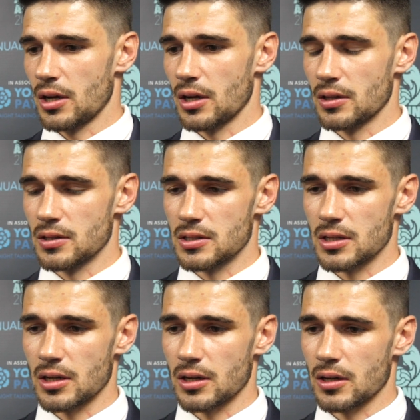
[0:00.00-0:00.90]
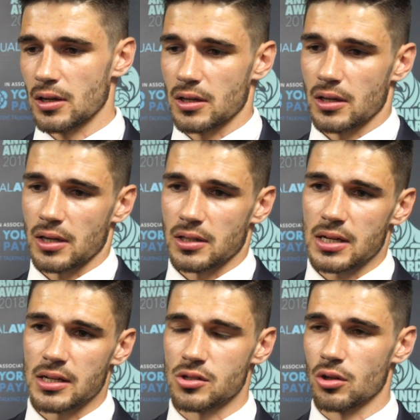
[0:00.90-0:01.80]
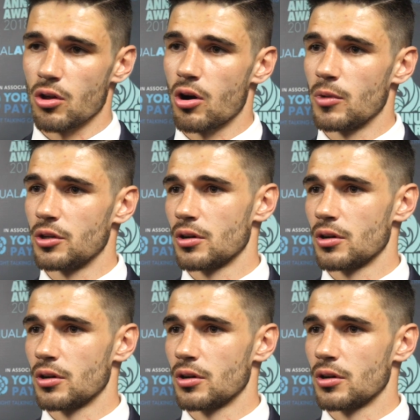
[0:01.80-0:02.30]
And I can tell it's not normal.